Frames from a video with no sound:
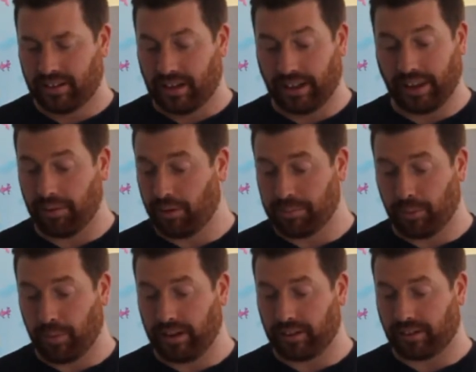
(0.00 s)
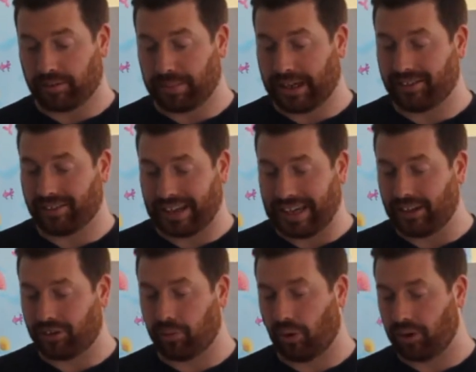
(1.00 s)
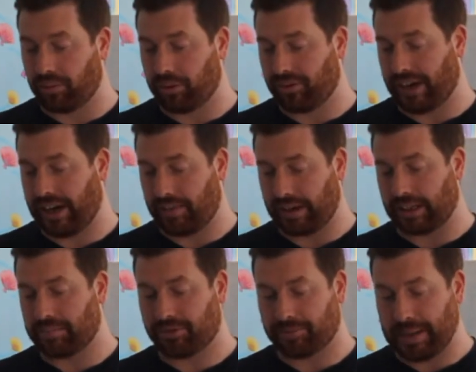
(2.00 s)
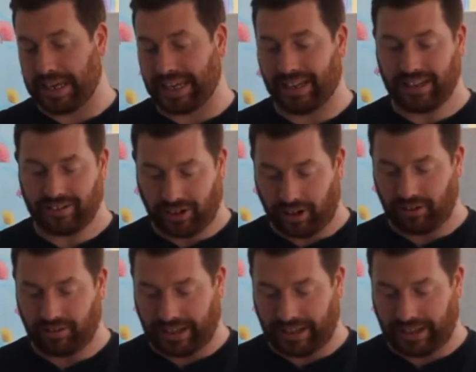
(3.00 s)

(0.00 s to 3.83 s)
and they were bewildered, because each one was hearing them speak in his own